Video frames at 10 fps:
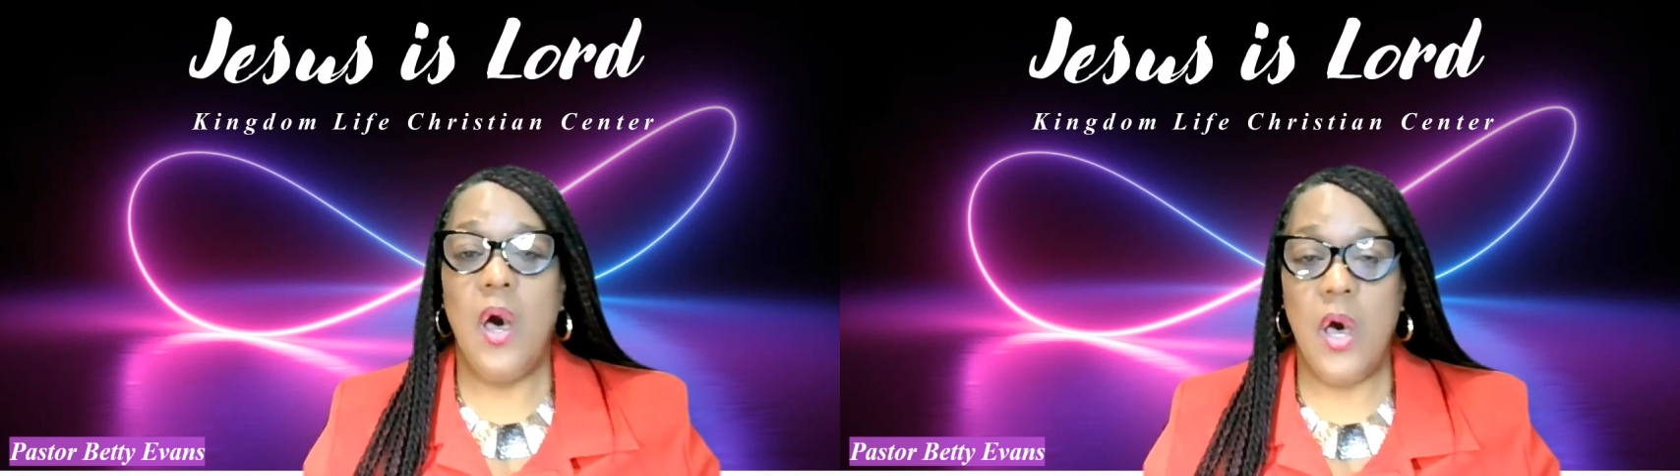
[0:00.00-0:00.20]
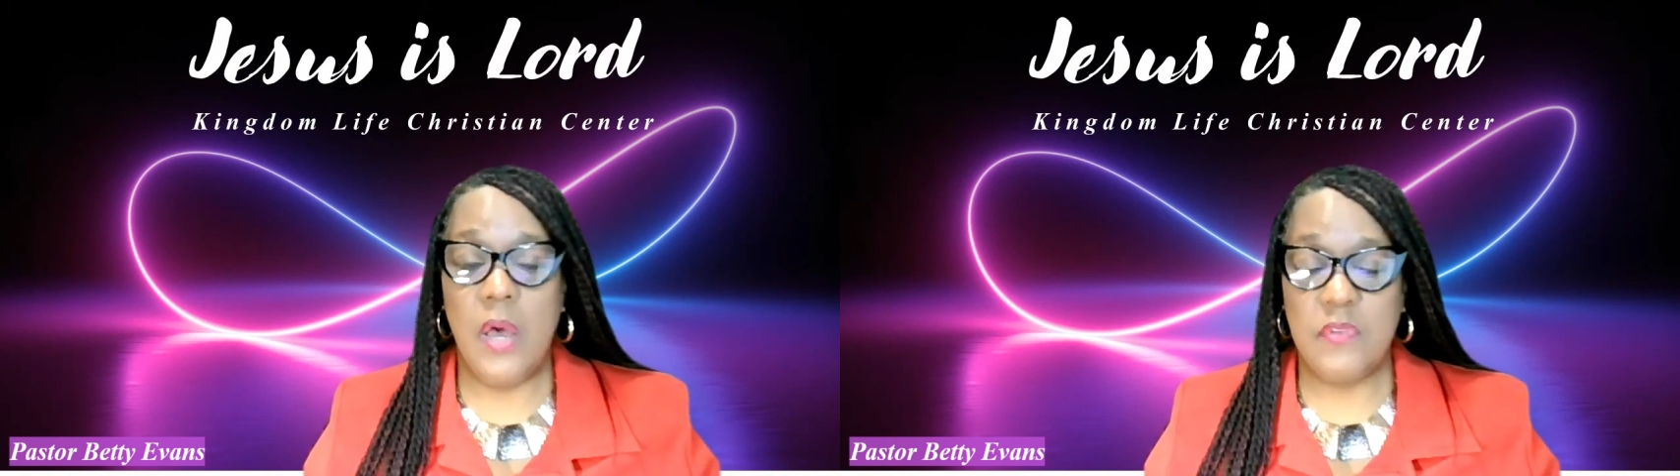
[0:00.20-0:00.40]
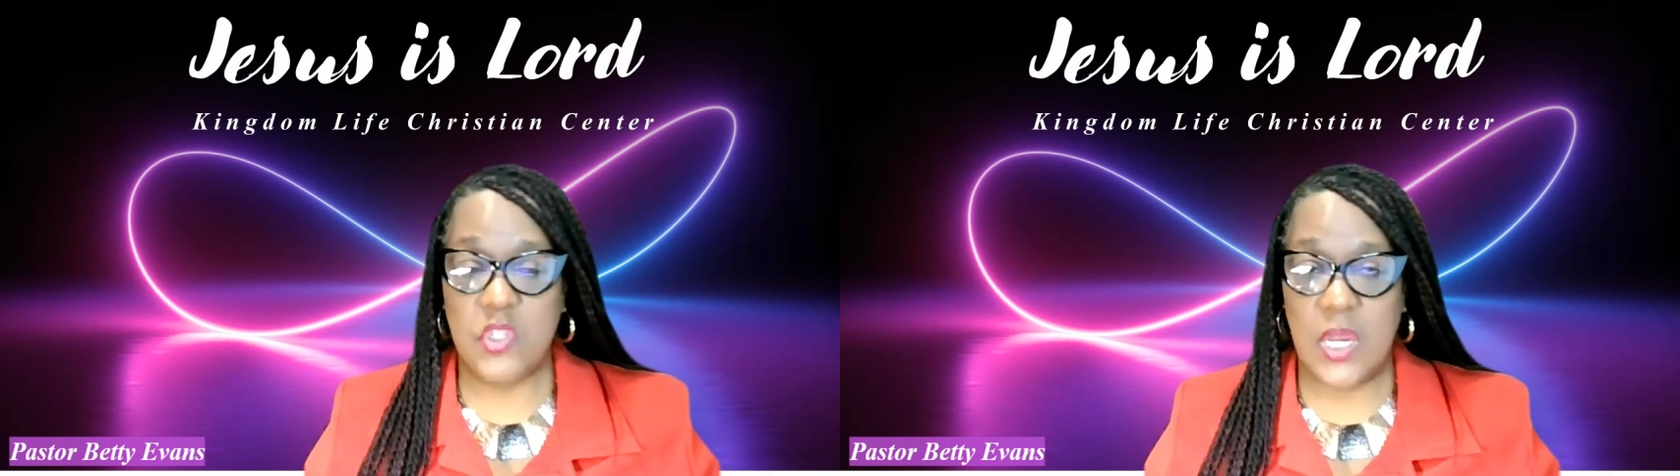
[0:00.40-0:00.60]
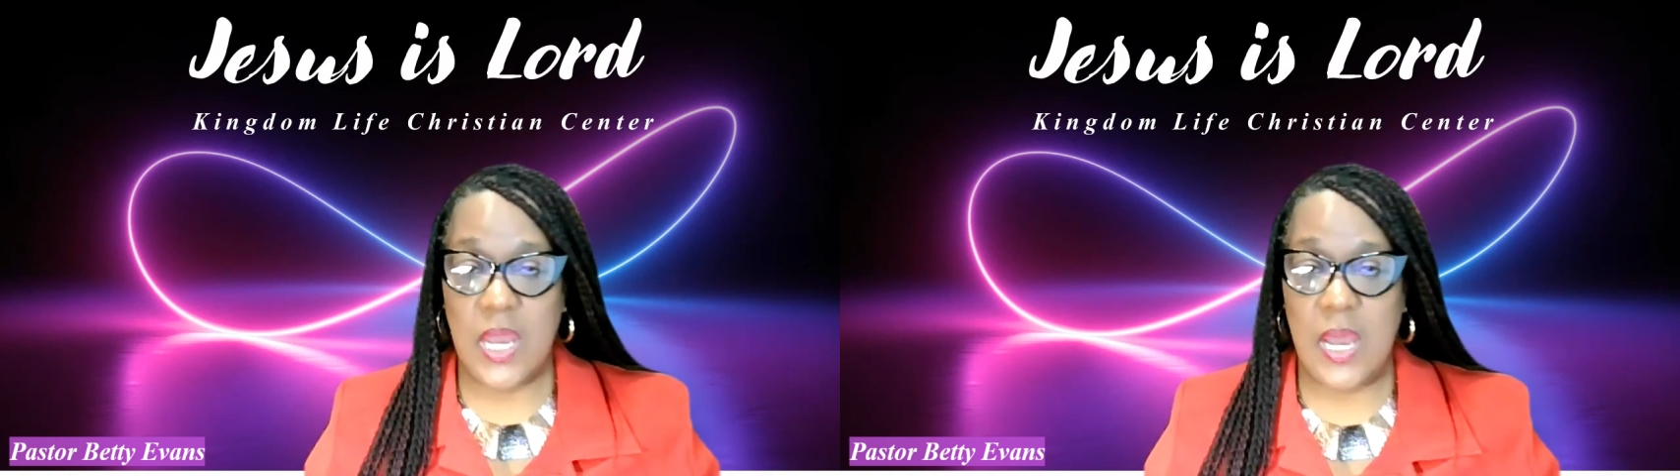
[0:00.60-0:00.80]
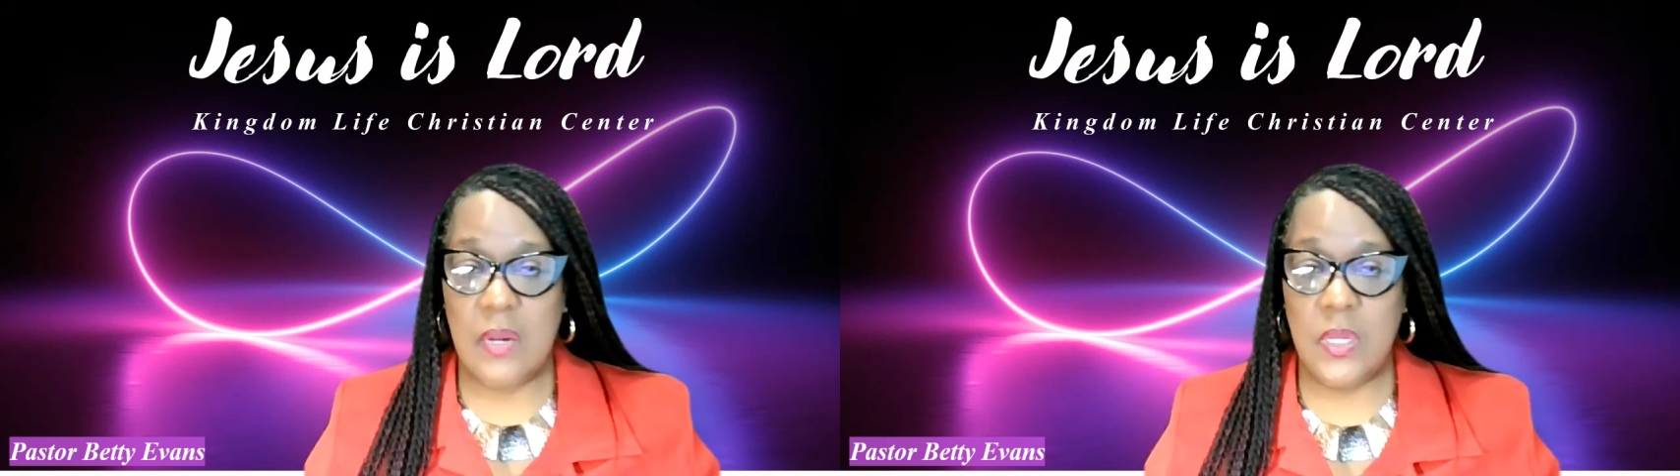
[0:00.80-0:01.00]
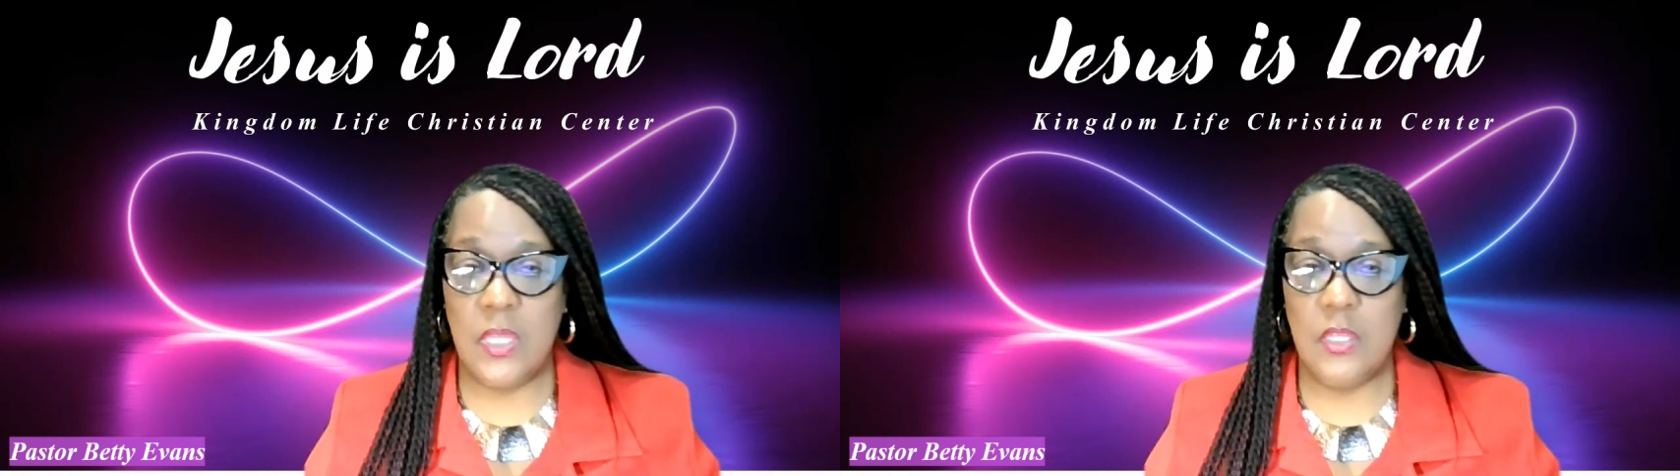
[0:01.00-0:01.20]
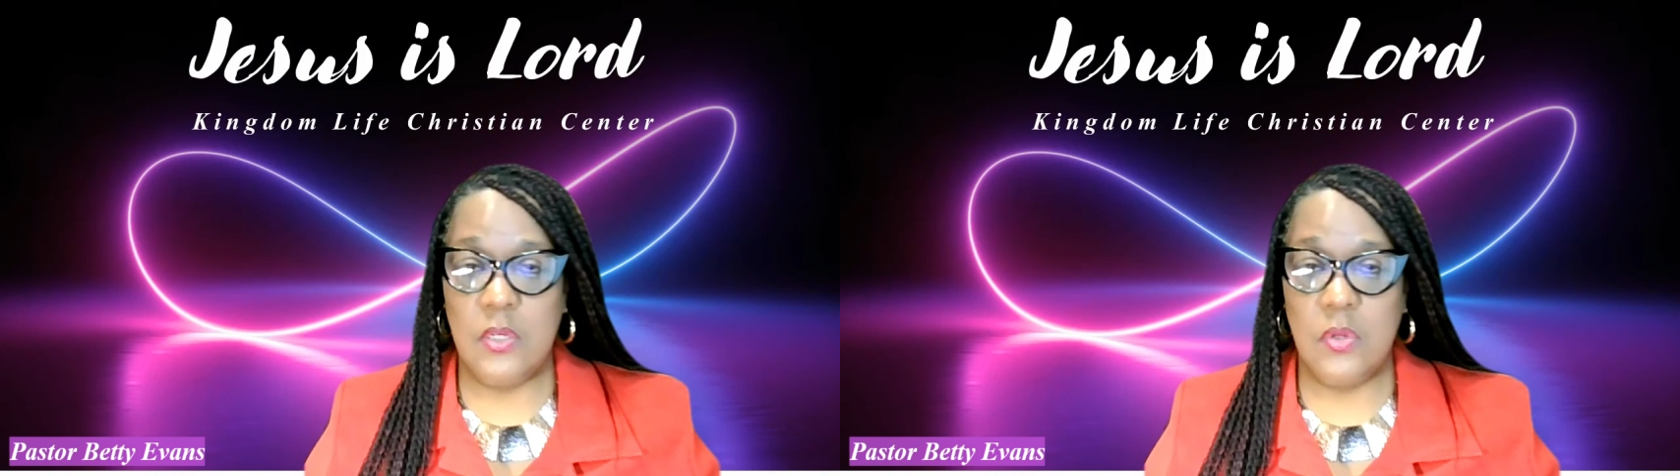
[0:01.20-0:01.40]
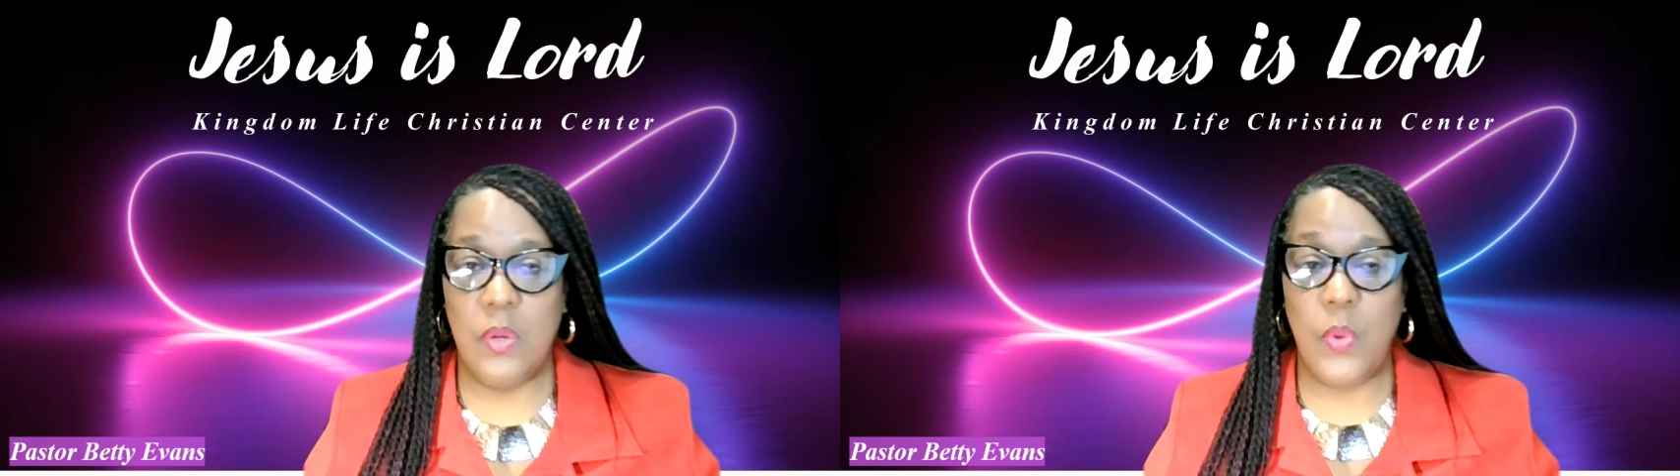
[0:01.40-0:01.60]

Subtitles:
of Chicago, Illinois.